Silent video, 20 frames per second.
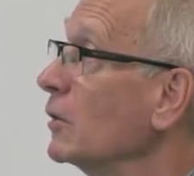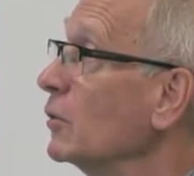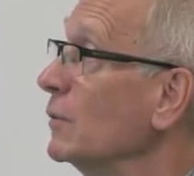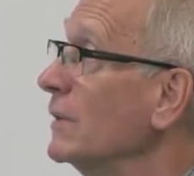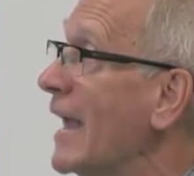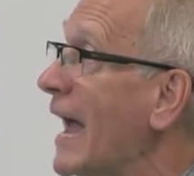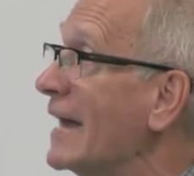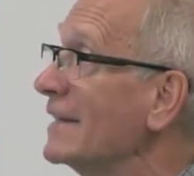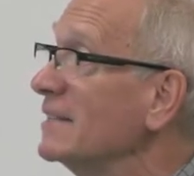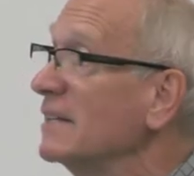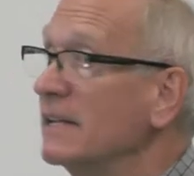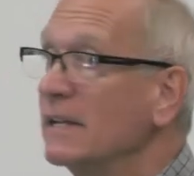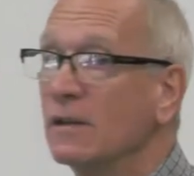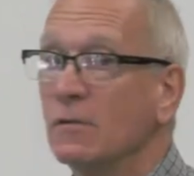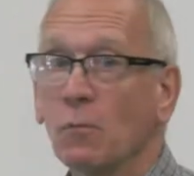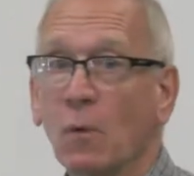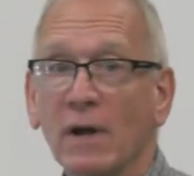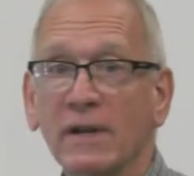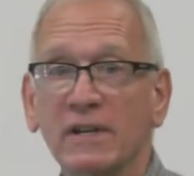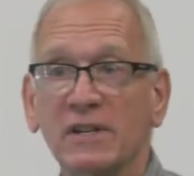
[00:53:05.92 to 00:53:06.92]
Creatinine,
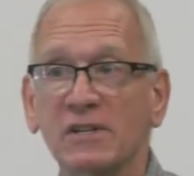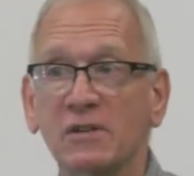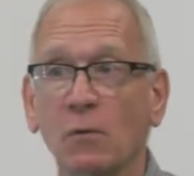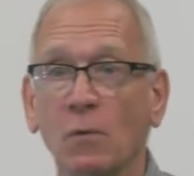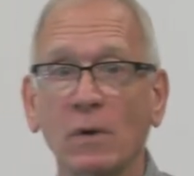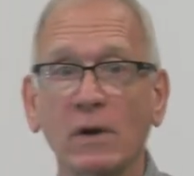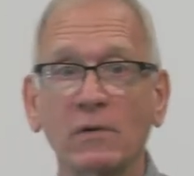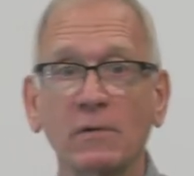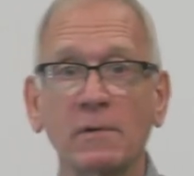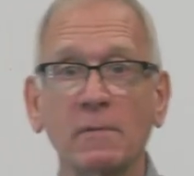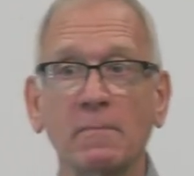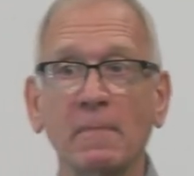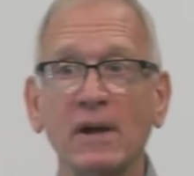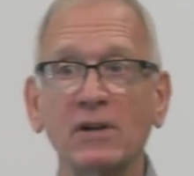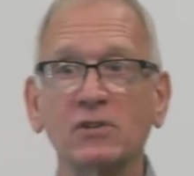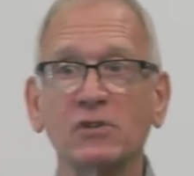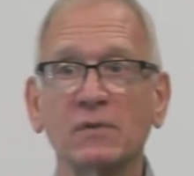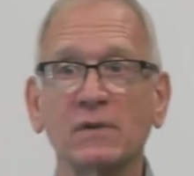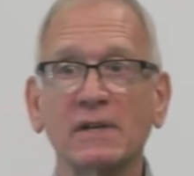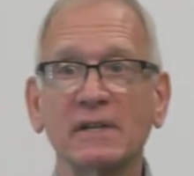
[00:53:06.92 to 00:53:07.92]
what, is, what are we
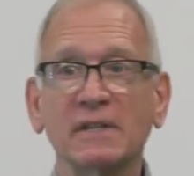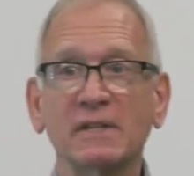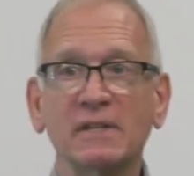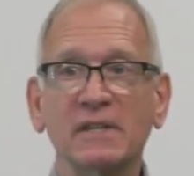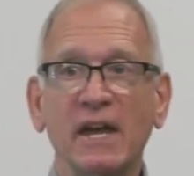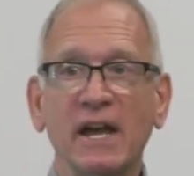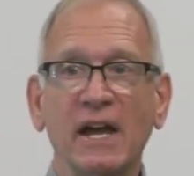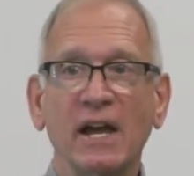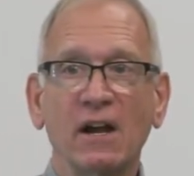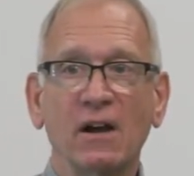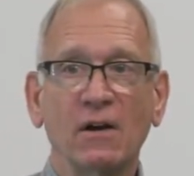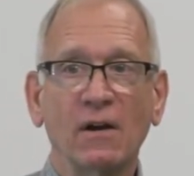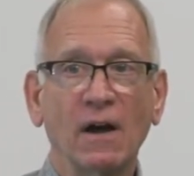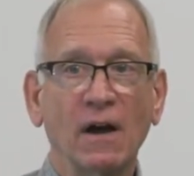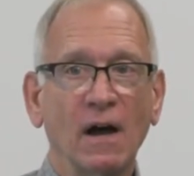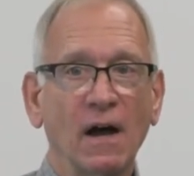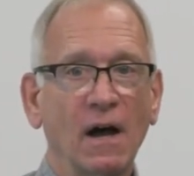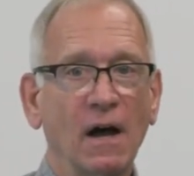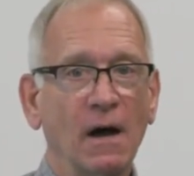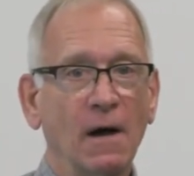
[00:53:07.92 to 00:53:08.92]
measuring there?
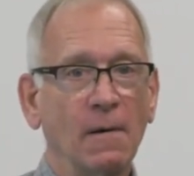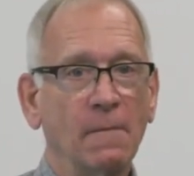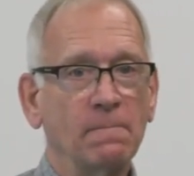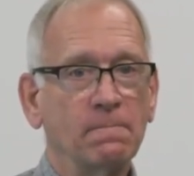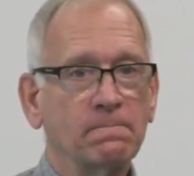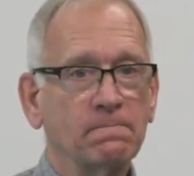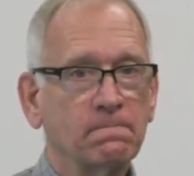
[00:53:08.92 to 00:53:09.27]
Um,